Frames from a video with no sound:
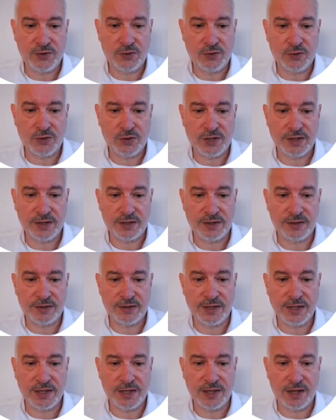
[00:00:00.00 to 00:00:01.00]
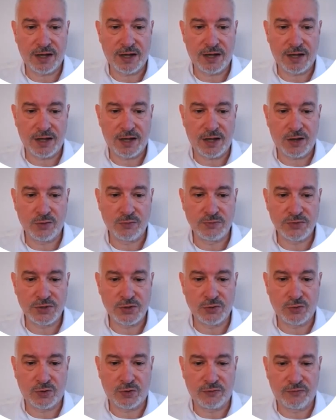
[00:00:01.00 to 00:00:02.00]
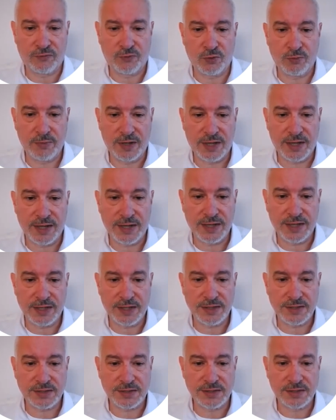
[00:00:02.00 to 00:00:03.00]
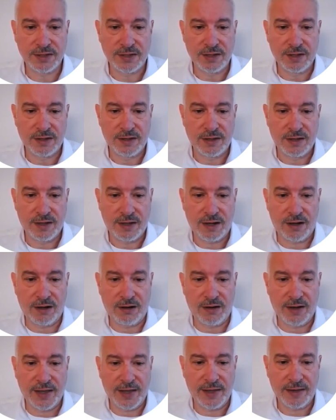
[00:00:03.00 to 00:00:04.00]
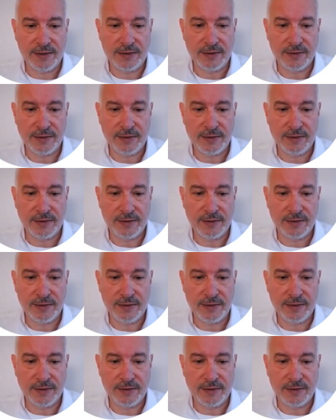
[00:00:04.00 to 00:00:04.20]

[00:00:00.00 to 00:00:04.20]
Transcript: you look at the Ohm's law formula is I